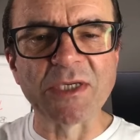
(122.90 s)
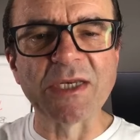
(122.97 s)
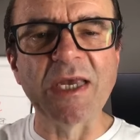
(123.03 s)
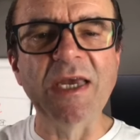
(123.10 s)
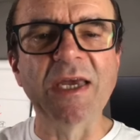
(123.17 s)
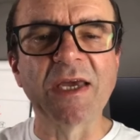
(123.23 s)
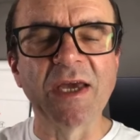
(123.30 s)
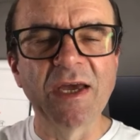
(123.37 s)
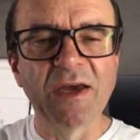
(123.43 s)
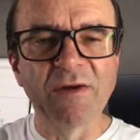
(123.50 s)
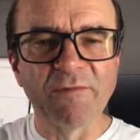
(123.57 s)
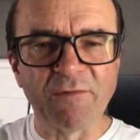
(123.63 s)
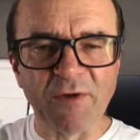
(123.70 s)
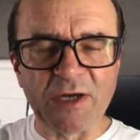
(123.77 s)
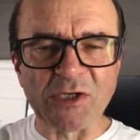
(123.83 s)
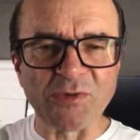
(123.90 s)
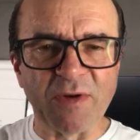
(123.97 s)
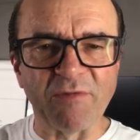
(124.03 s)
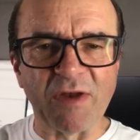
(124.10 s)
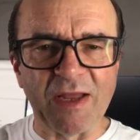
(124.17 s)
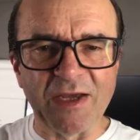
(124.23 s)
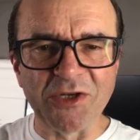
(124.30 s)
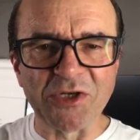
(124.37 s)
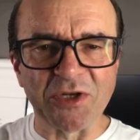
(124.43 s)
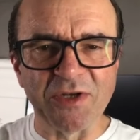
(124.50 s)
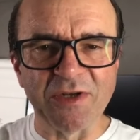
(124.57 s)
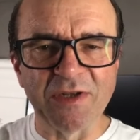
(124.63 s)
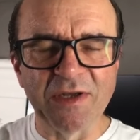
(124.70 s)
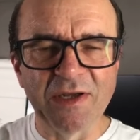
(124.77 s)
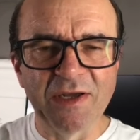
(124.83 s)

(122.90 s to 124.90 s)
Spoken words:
Seek fresh revelation.